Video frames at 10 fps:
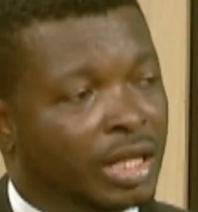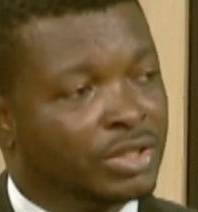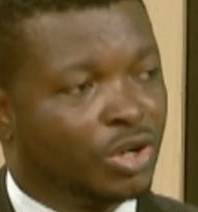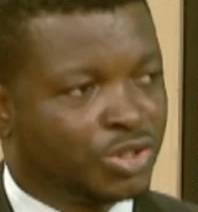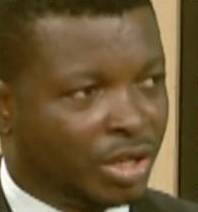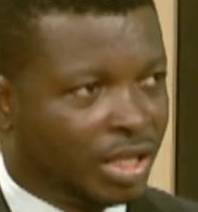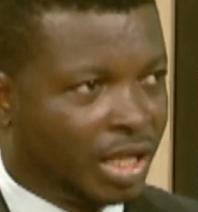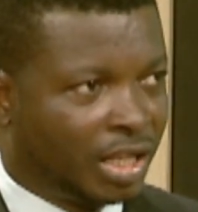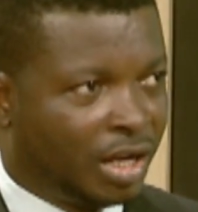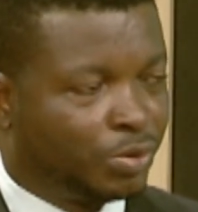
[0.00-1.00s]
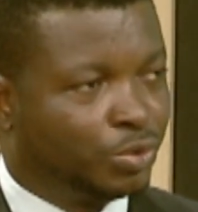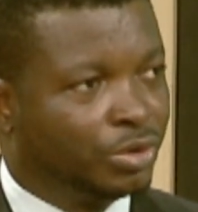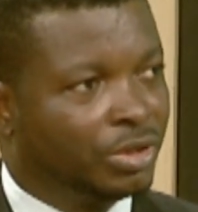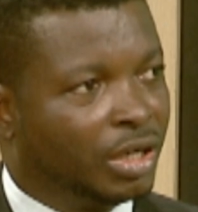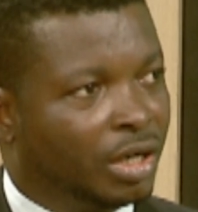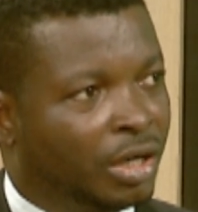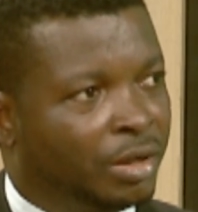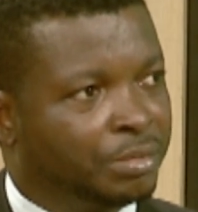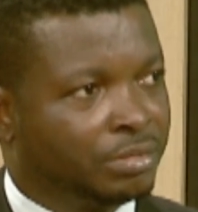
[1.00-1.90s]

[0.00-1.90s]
Dr. Nnanna,